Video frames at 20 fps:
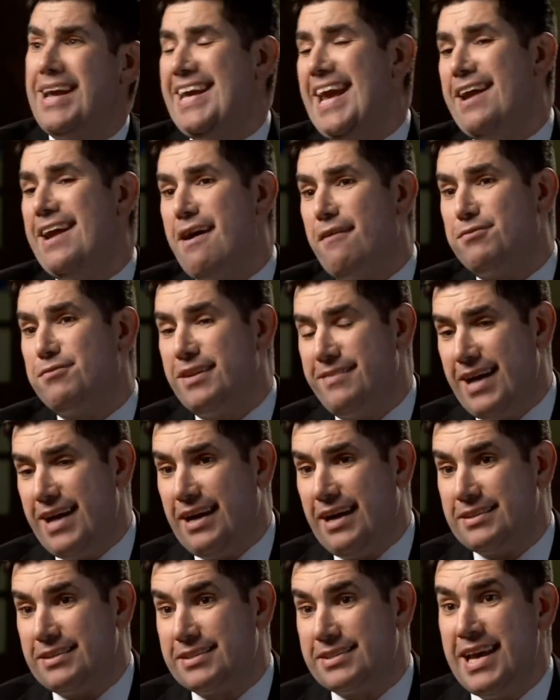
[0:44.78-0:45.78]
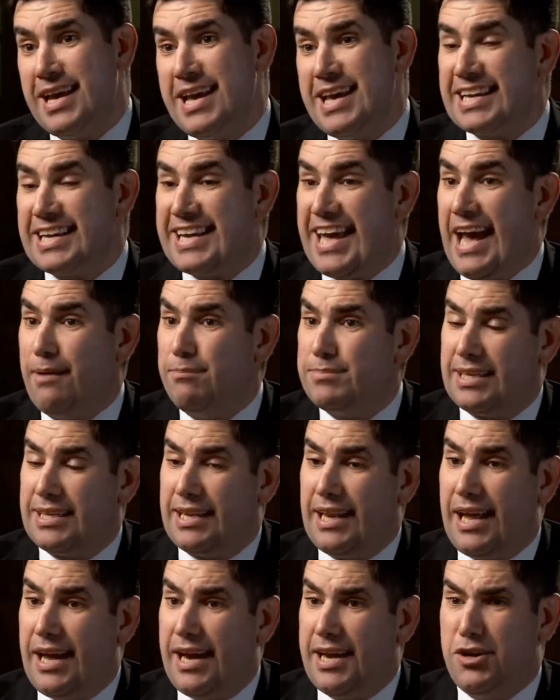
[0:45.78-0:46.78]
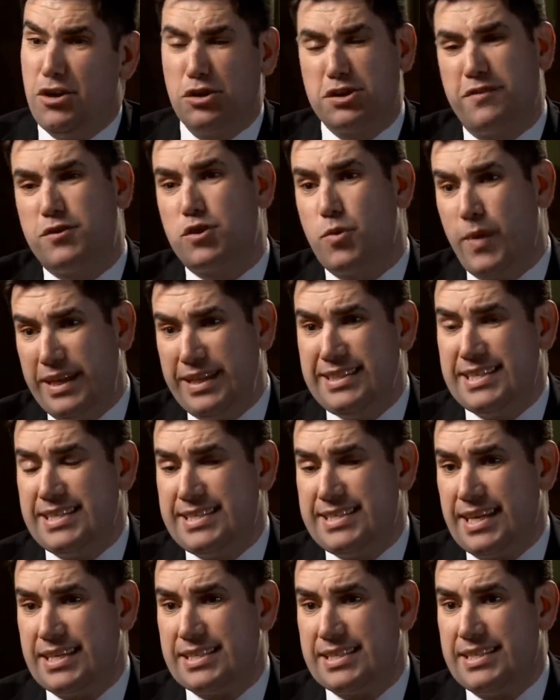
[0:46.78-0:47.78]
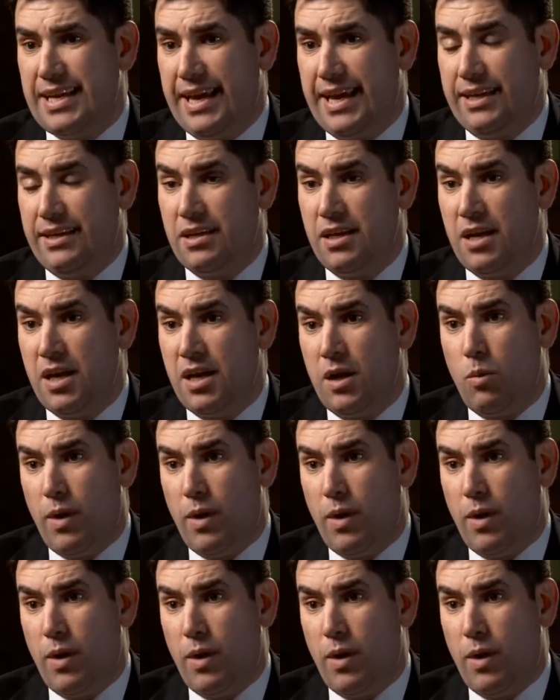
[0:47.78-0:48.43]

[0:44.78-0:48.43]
a year after that came to light, not of 2016,